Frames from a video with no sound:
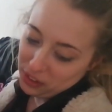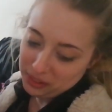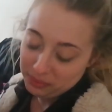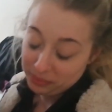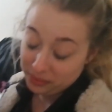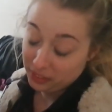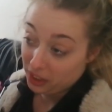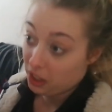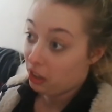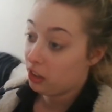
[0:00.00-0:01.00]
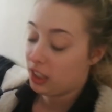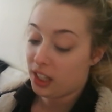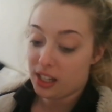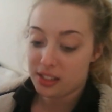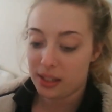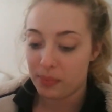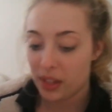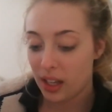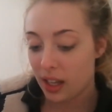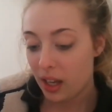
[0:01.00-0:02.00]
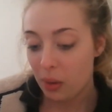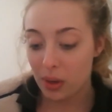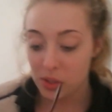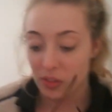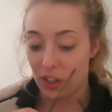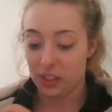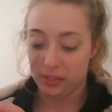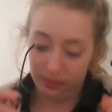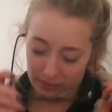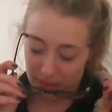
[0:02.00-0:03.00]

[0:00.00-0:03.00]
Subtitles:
fun. God, I can't see. It was fun,